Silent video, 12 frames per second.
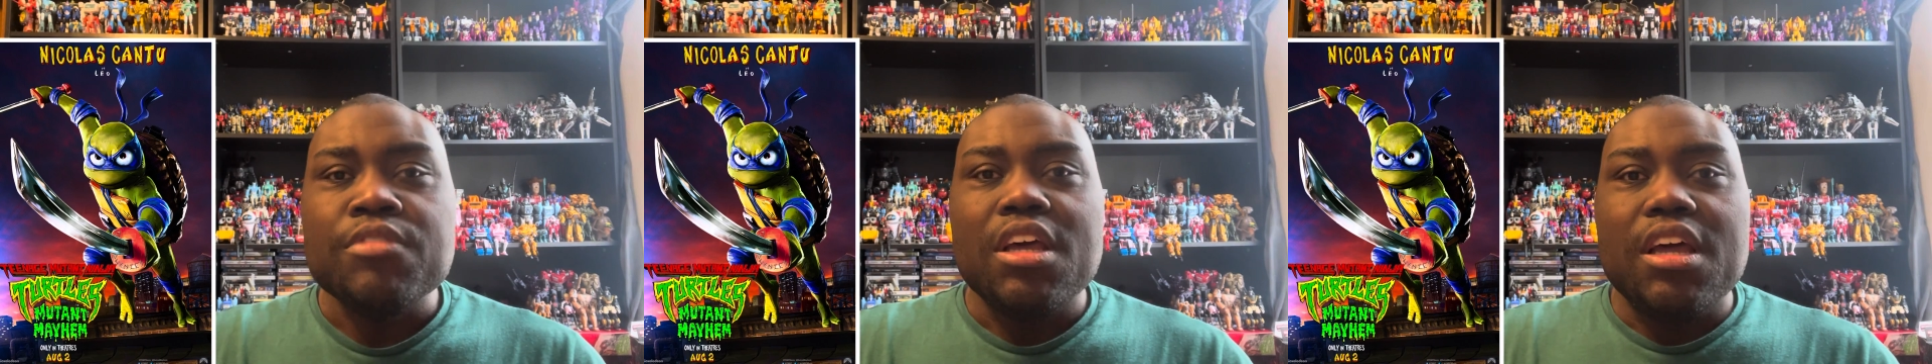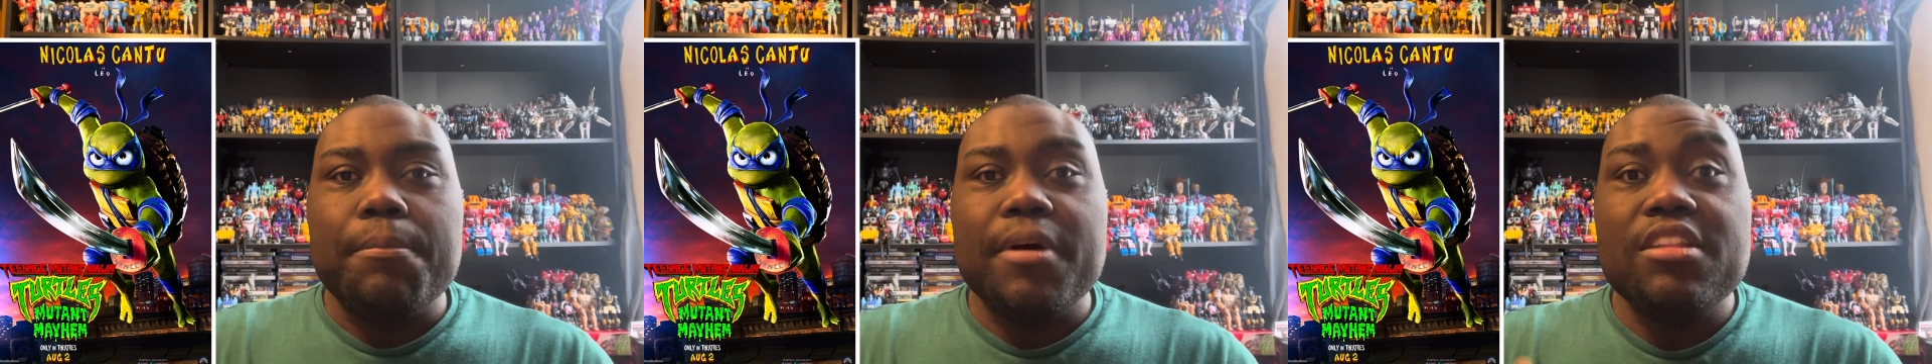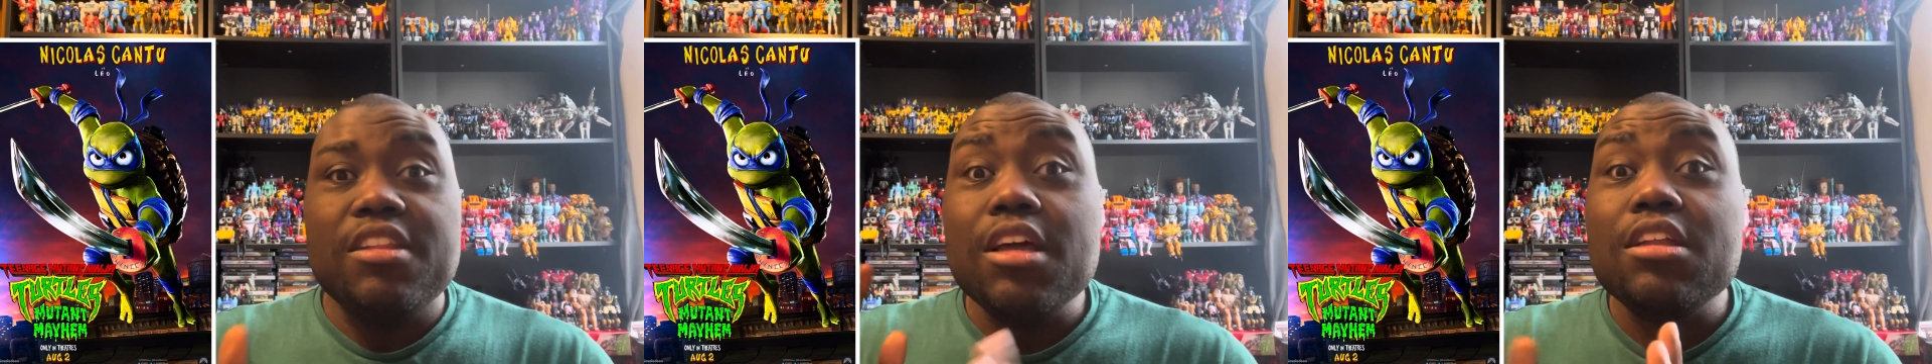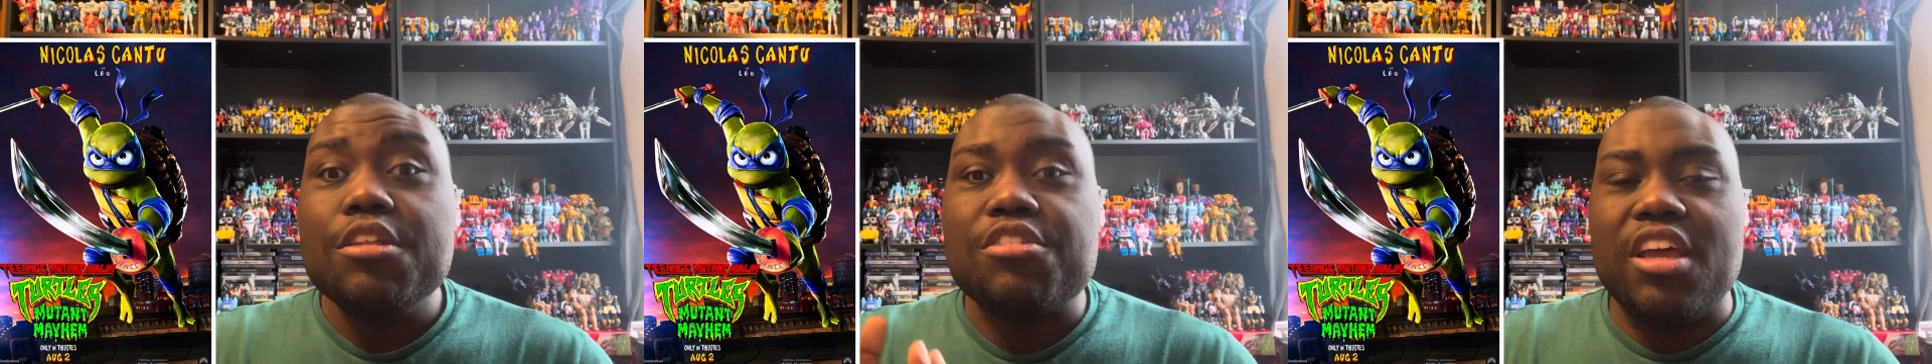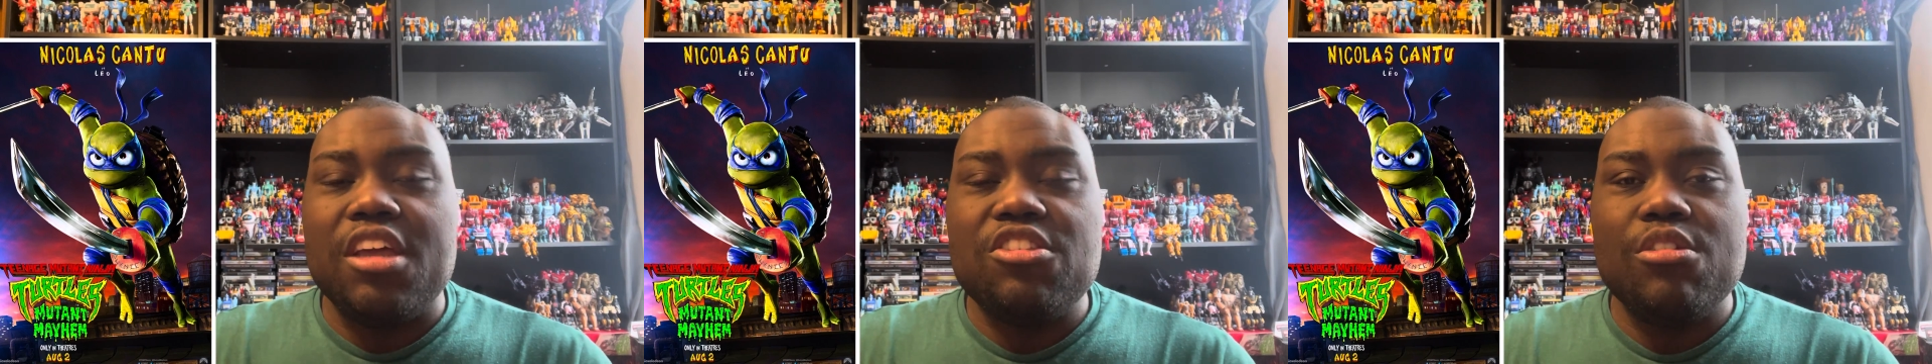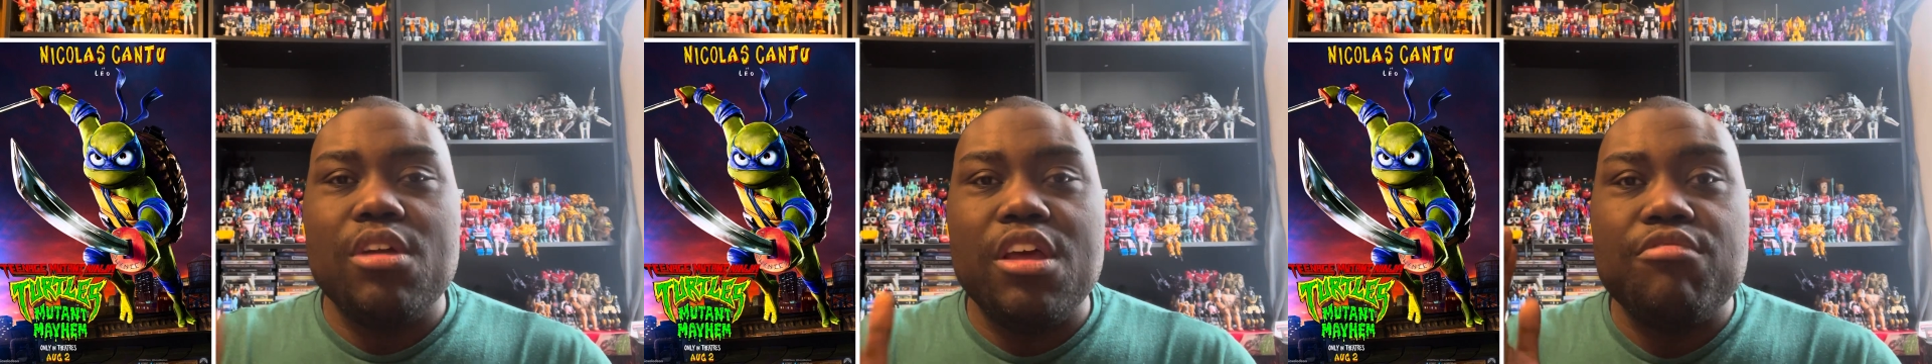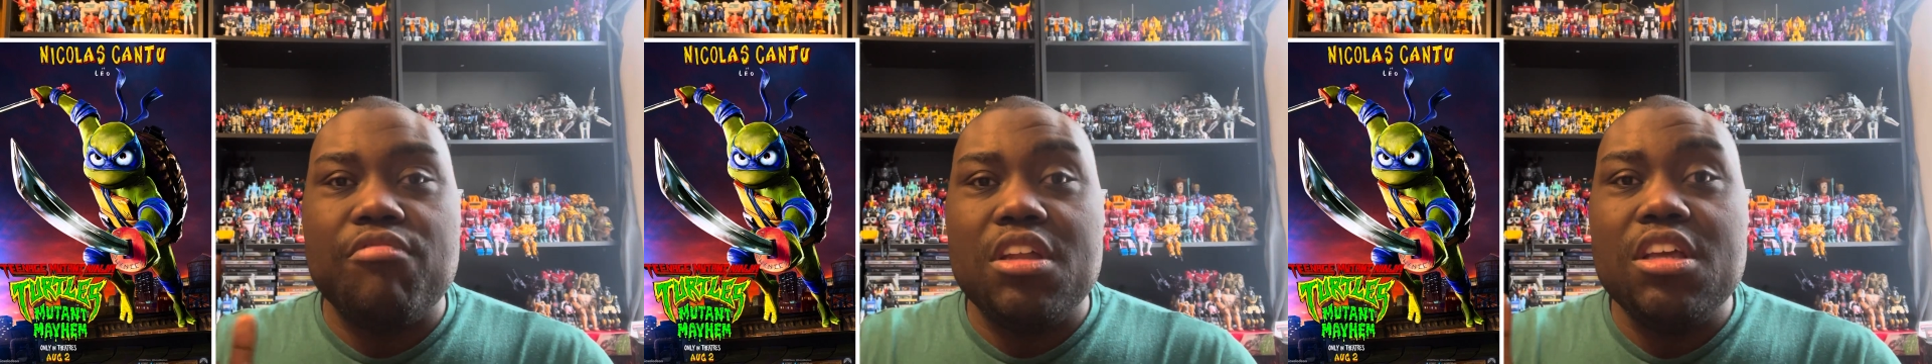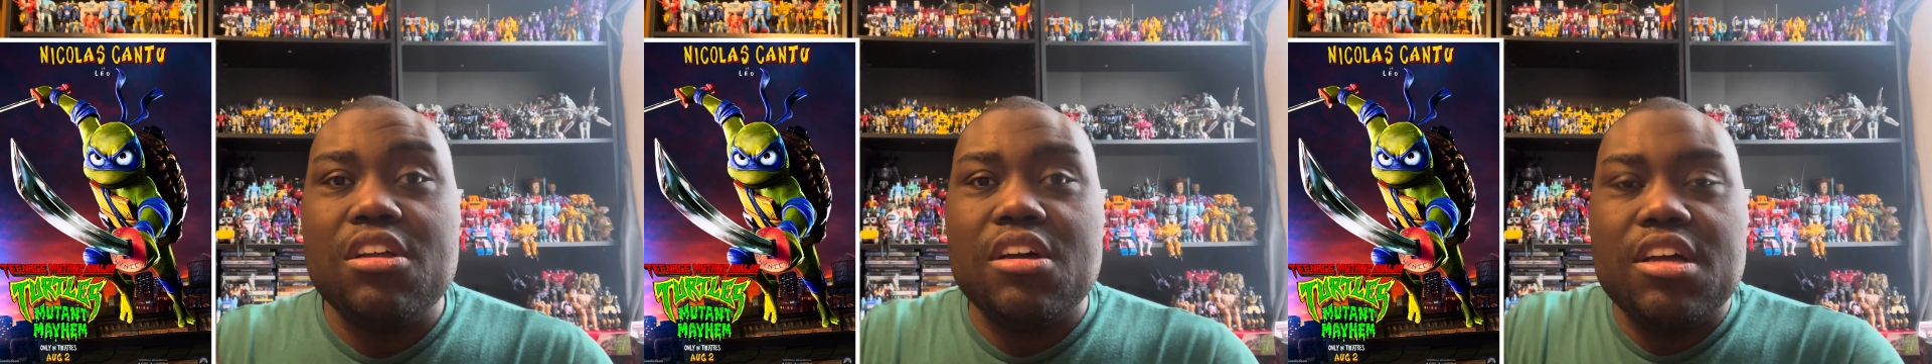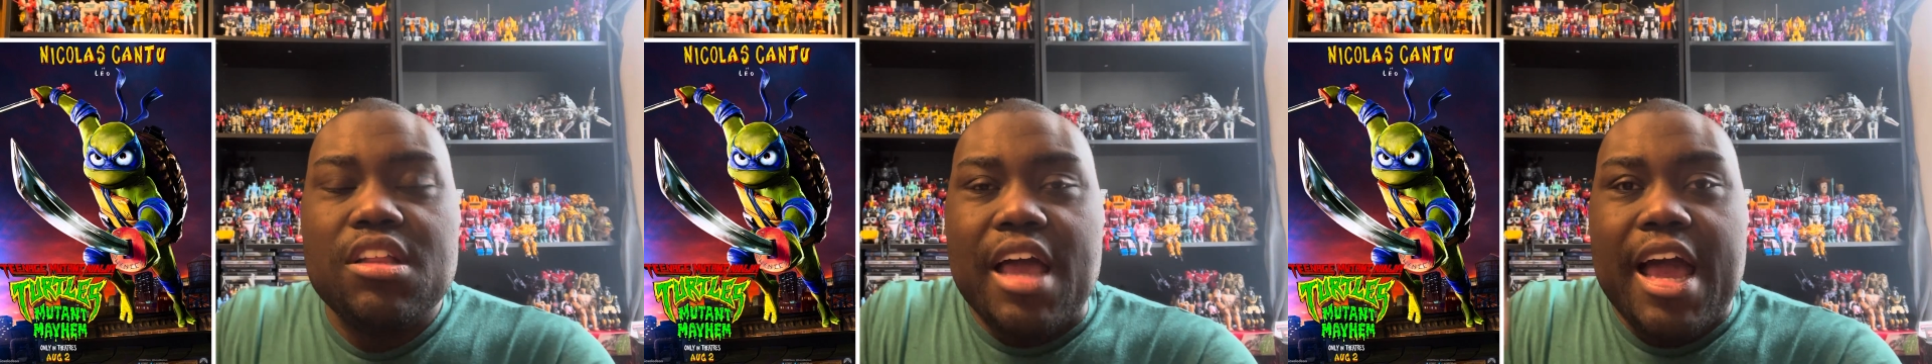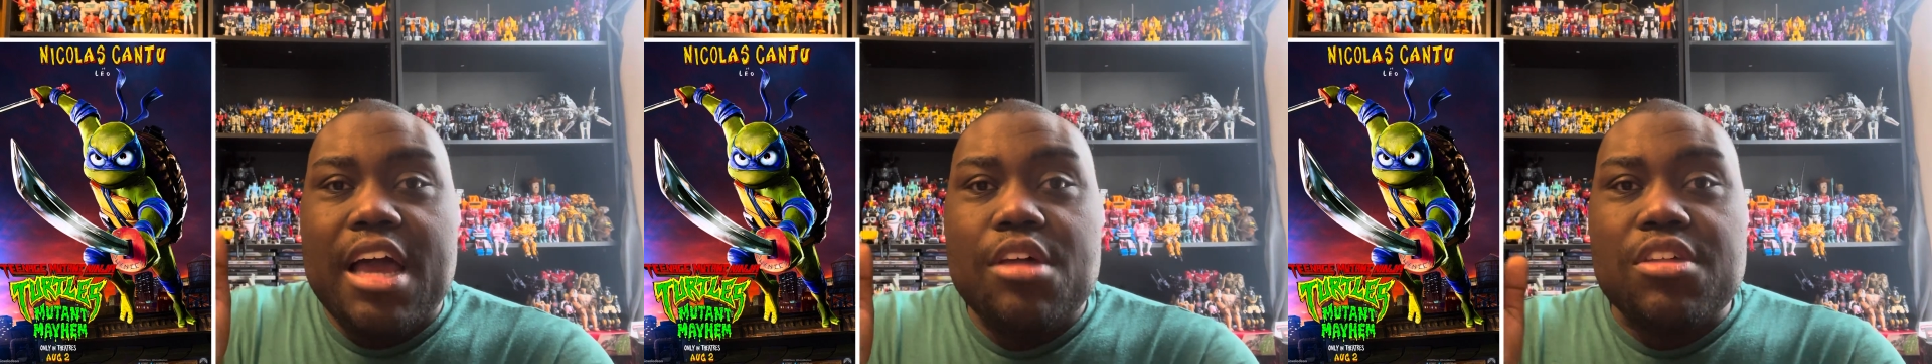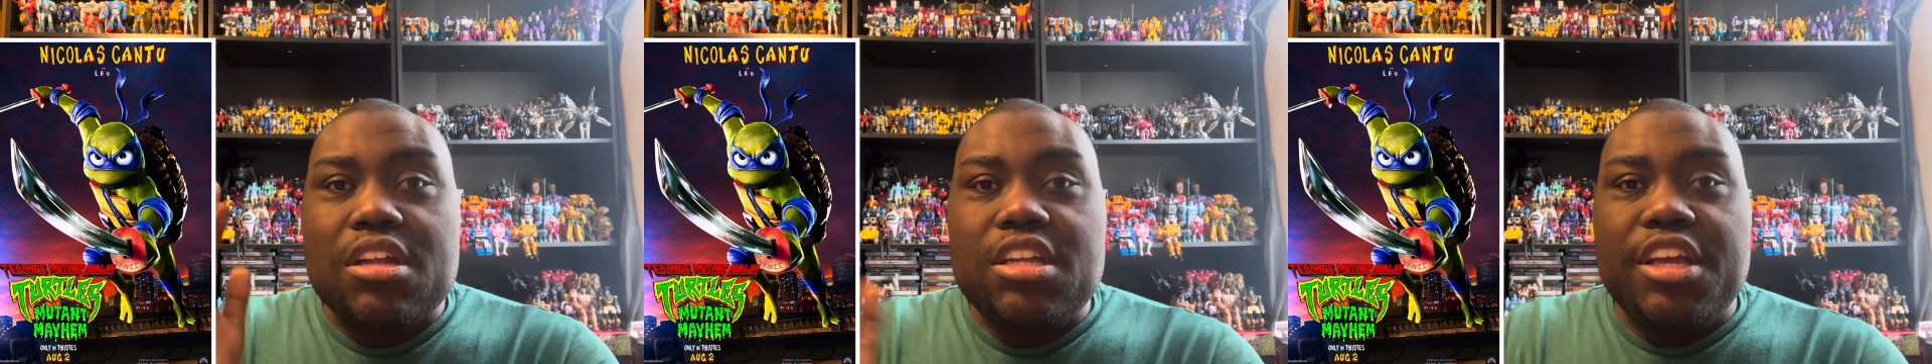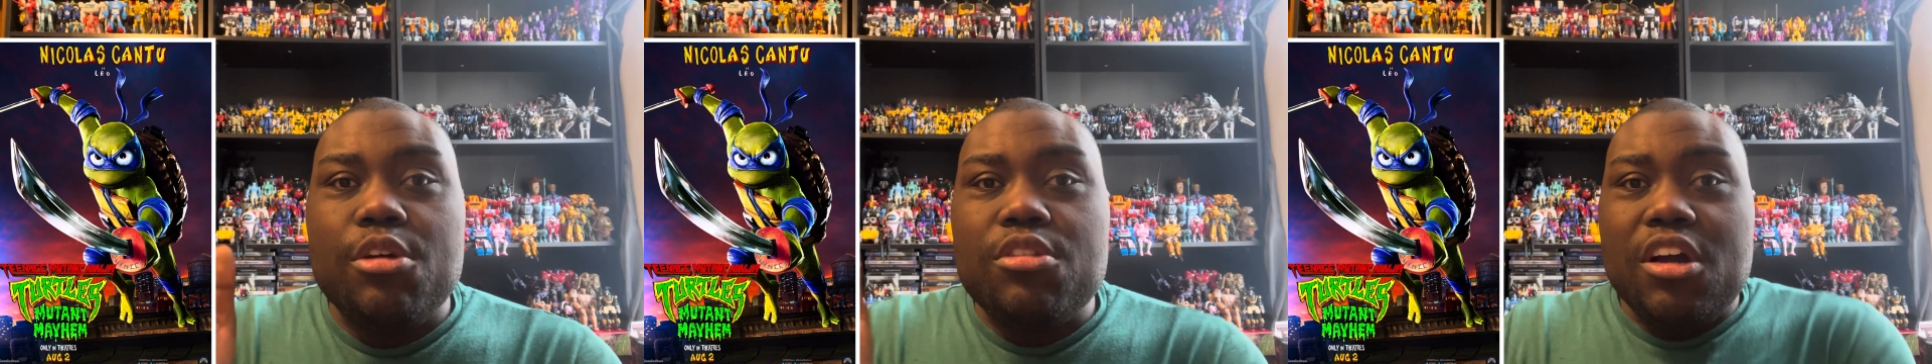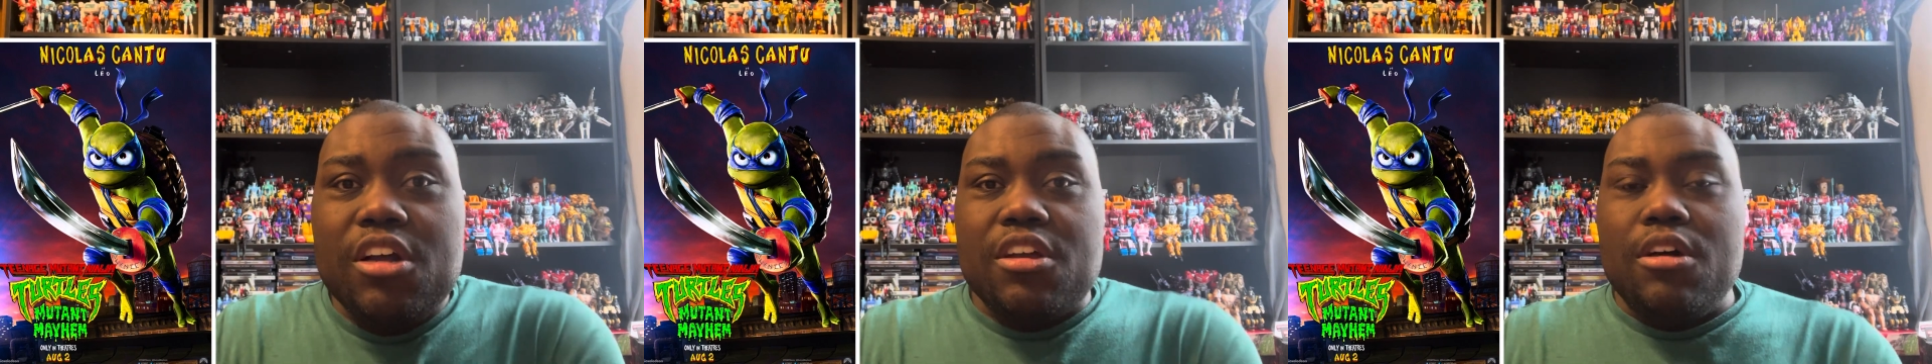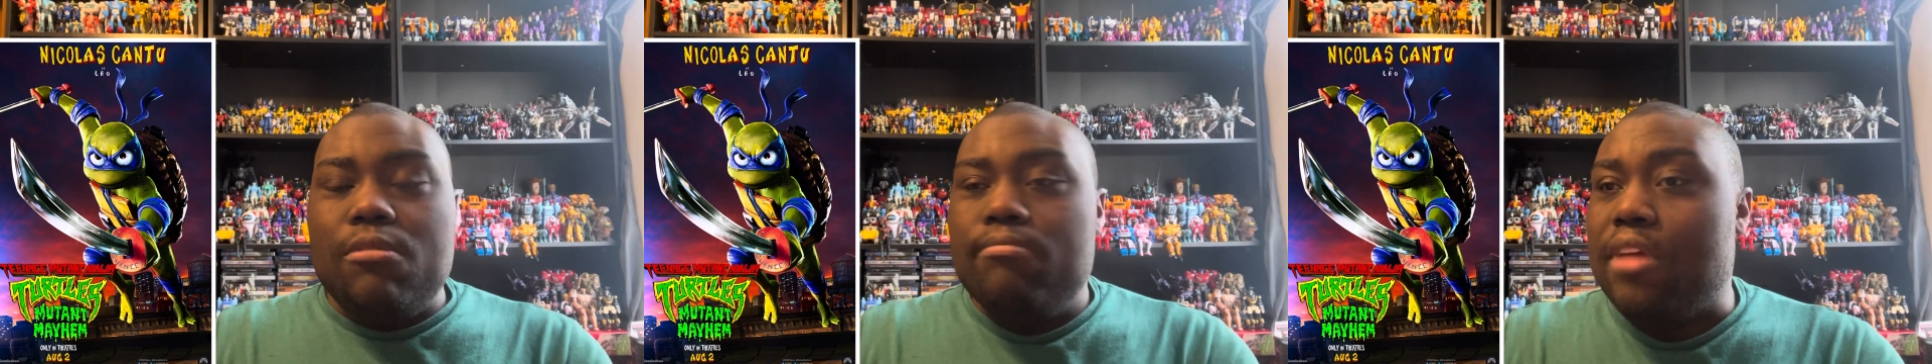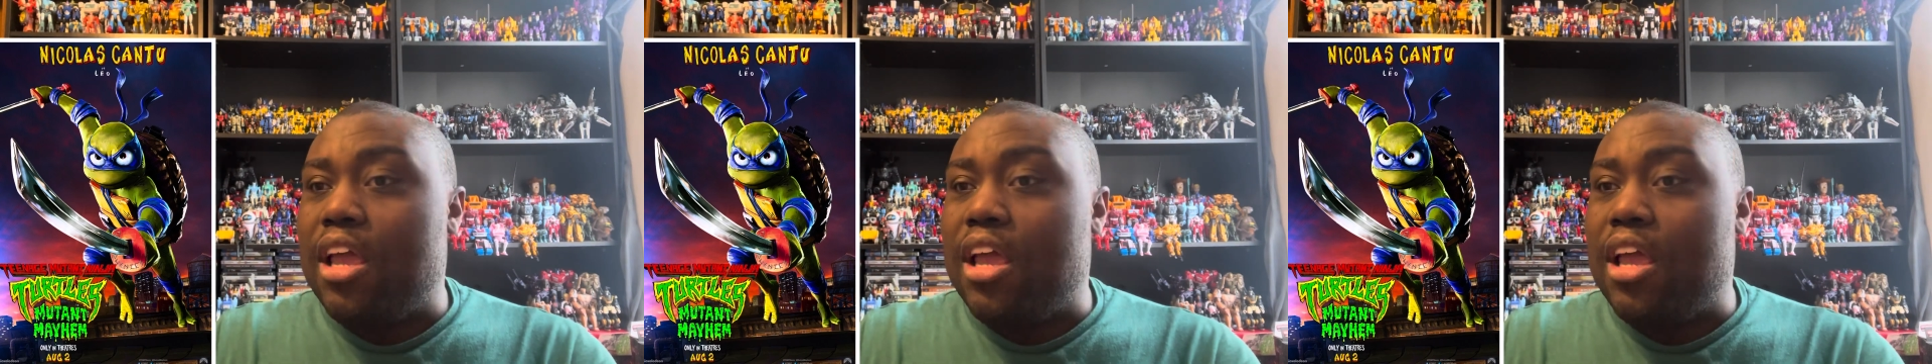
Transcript: But NICOLAS CANTU is really good as Leonardo,